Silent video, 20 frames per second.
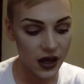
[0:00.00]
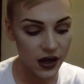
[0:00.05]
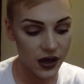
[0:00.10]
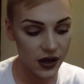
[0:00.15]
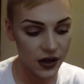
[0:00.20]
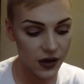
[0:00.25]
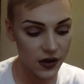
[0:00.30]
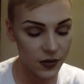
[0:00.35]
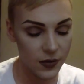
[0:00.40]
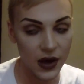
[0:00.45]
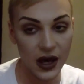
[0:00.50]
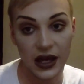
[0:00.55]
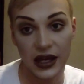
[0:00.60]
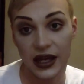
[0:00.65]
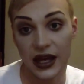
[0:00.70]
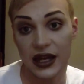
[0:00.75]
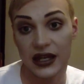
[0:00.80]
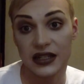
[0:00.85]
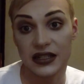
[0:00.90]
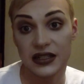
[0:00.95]
I
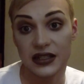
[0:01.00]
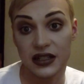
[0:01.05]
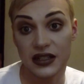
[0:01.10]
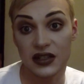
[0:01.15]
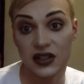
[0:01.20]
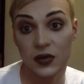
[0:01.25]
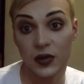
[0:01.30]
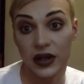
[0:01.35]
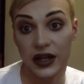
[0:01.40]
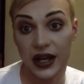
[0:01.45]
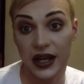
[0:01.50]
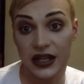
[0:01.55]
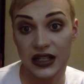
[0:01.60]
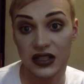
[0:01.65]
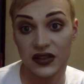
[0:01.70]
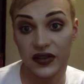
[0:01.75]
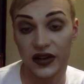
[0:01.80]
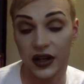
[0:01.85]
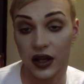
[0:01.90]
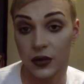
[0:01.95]
guess until my
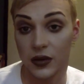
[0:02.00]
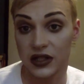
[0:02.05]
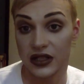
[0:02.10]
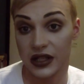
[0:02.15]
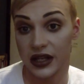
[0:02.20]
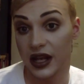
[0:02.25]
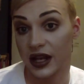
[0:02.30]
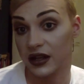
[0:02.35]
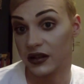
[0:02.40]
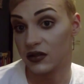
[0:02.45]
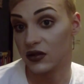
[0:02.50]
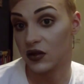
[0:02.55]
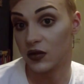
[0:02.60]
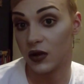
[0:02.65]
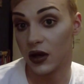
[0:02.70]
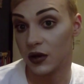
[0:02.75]
next video, which again,